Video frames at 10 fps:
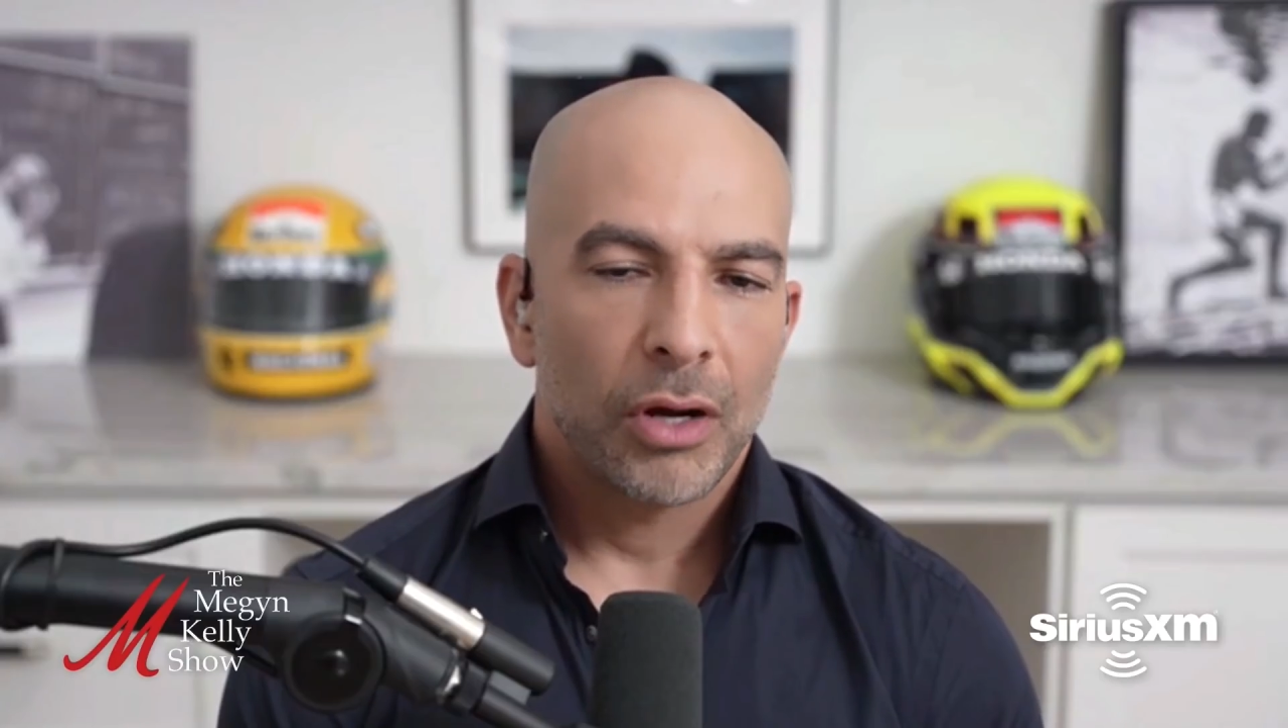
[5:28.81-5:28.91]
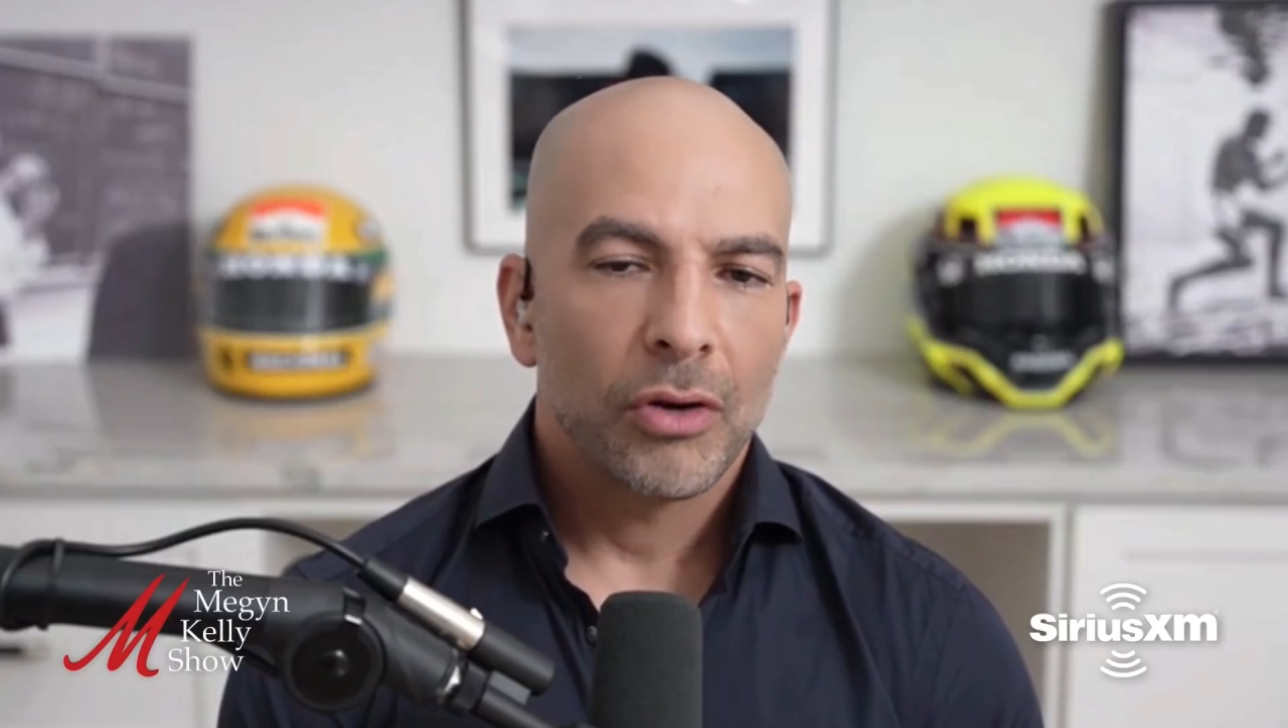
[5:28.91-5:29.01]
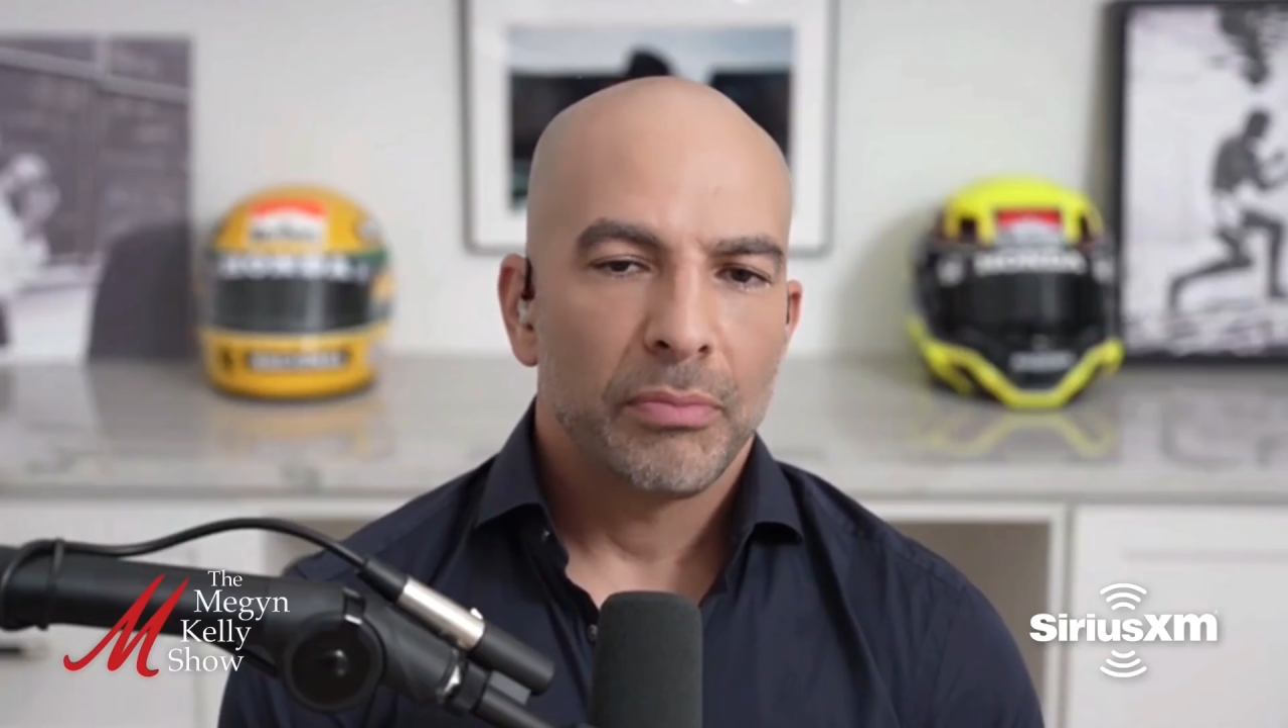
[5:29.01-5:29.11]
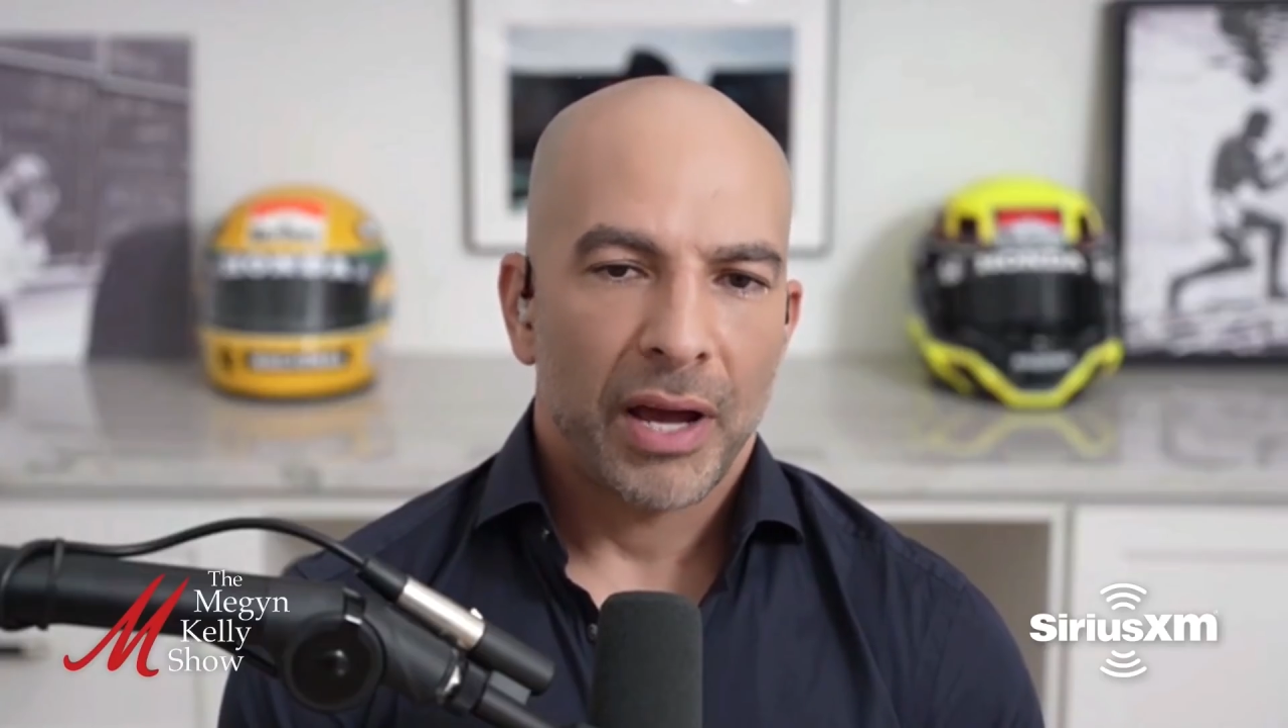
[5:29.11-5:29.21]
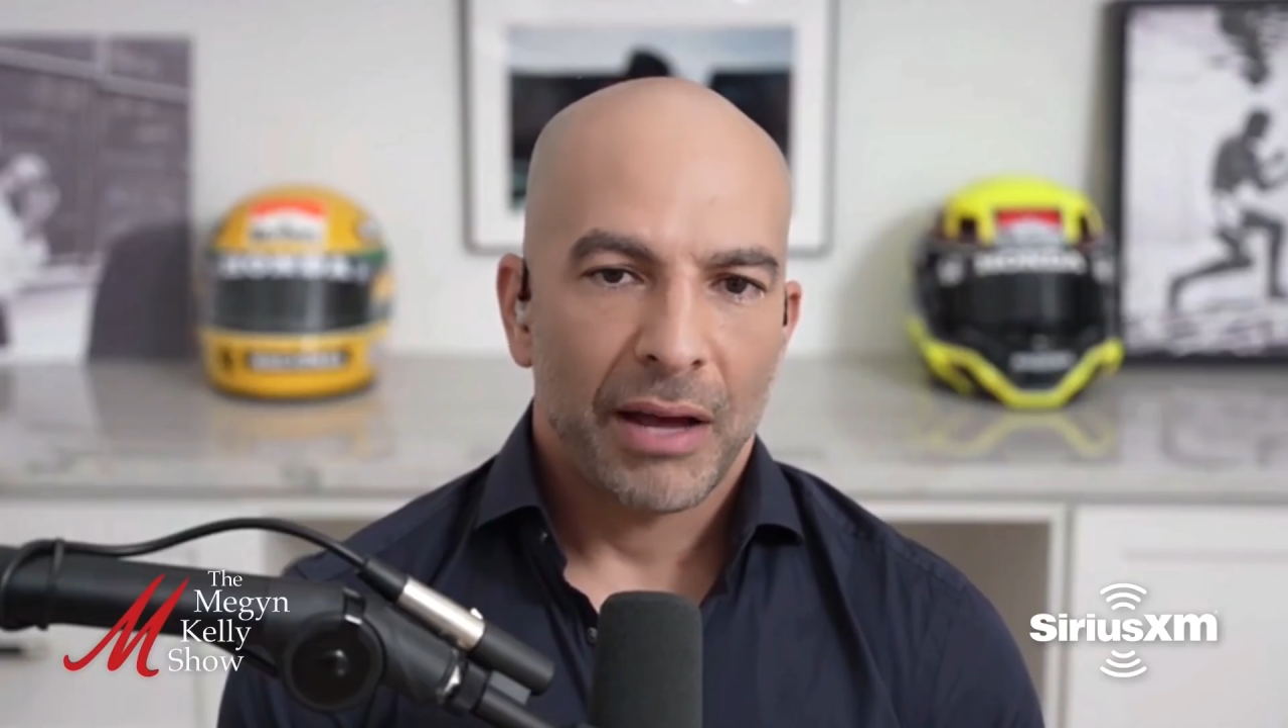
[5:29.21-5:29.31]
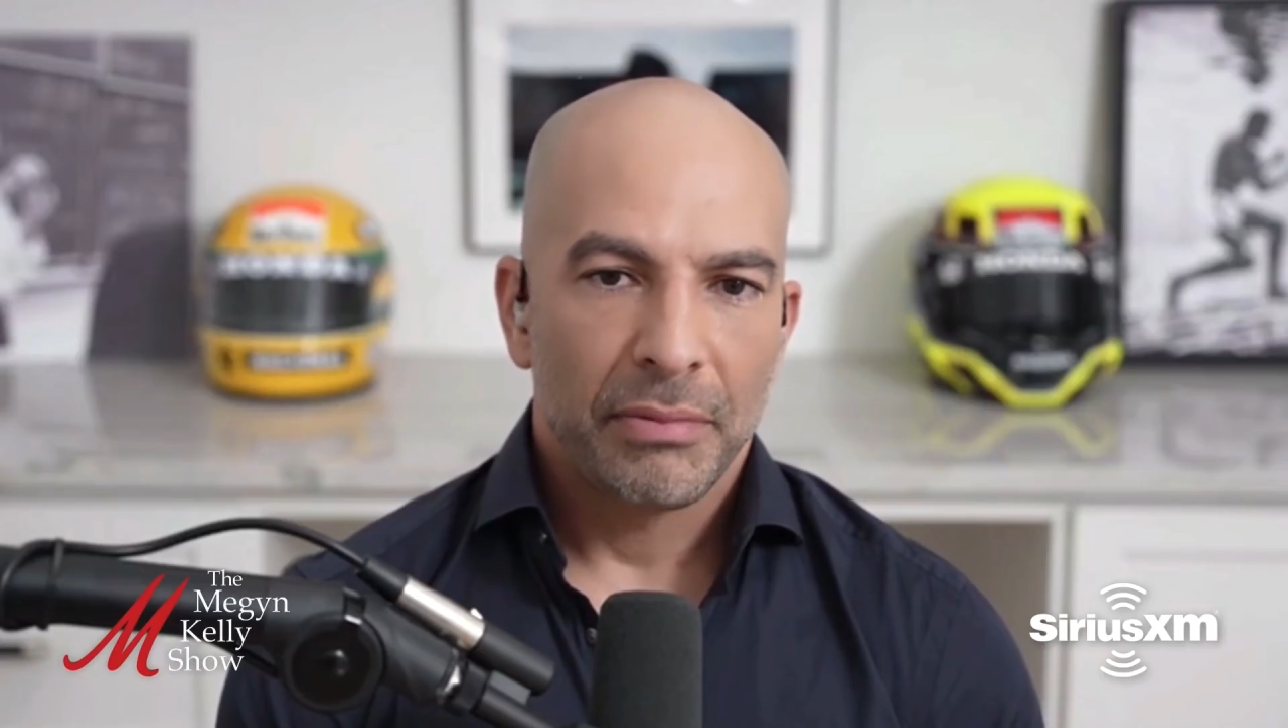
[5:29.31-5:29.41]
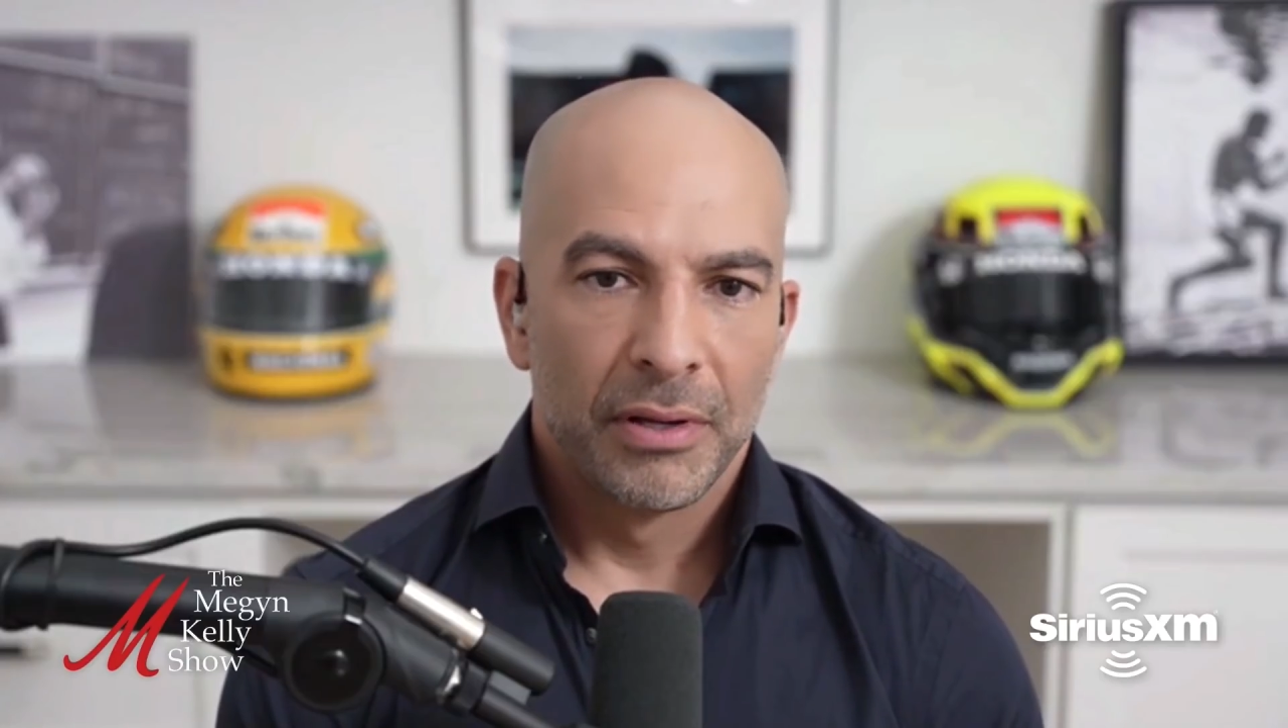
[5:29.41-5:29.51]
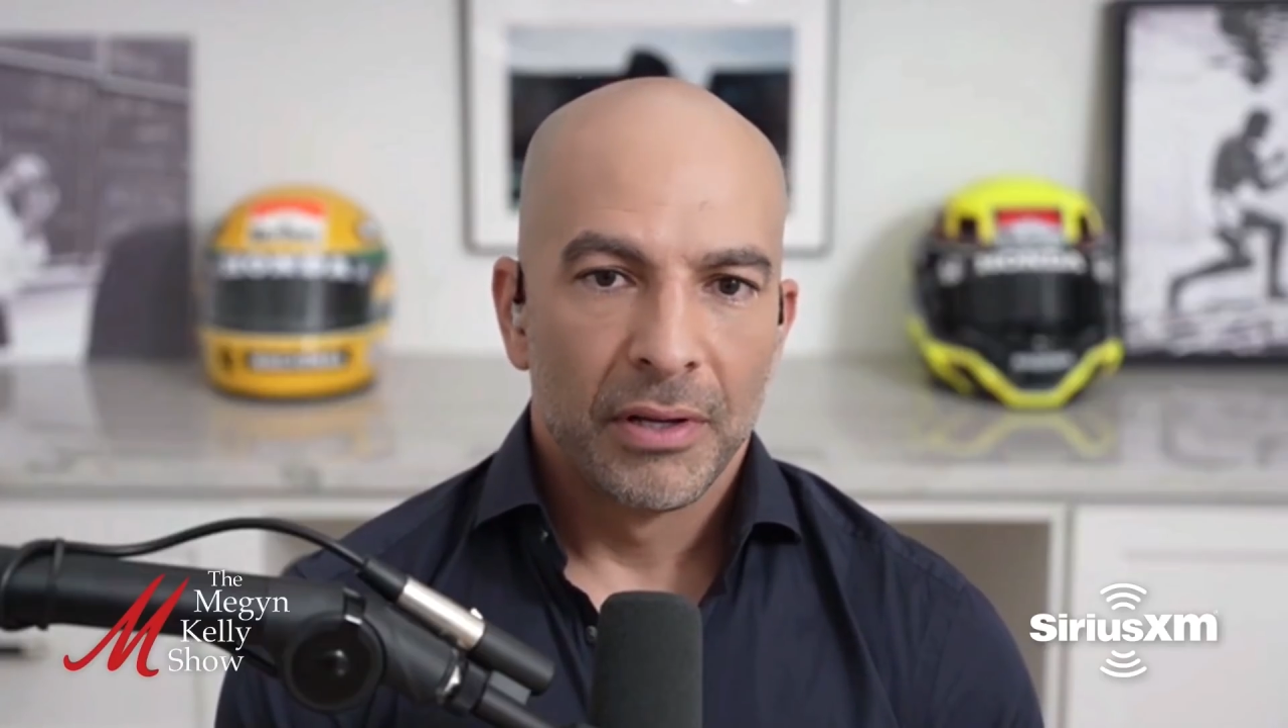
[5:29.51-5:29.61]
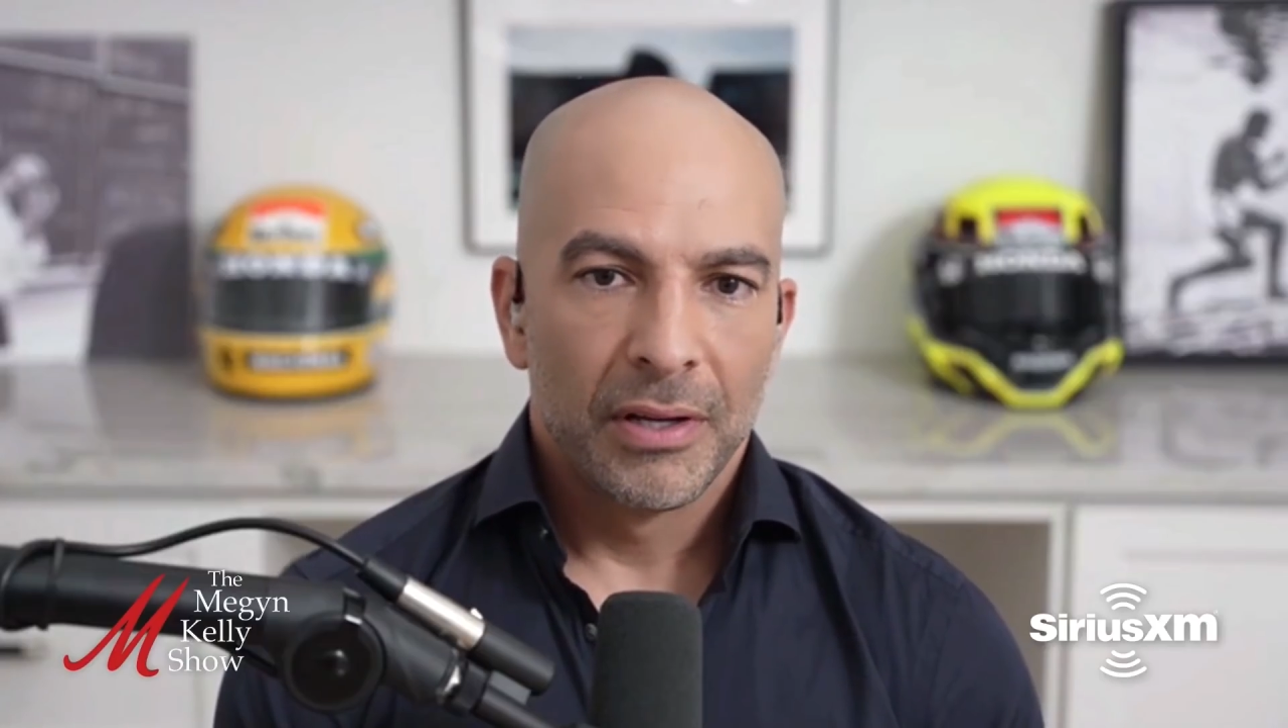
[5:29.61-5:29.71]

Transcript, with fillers: roadmap,